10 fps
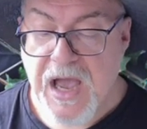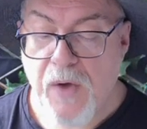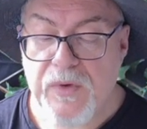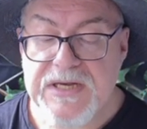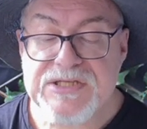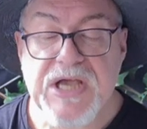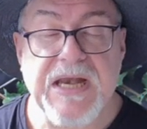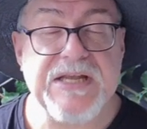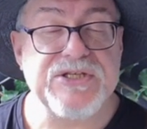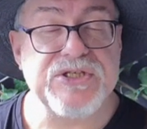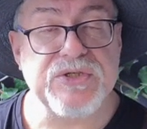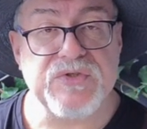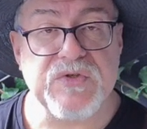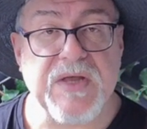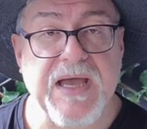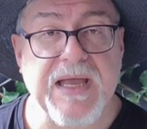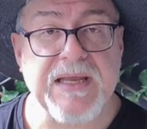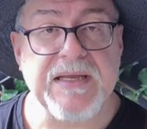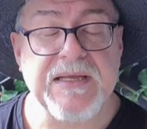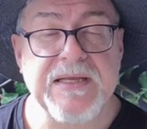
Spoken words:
I want to challenge you today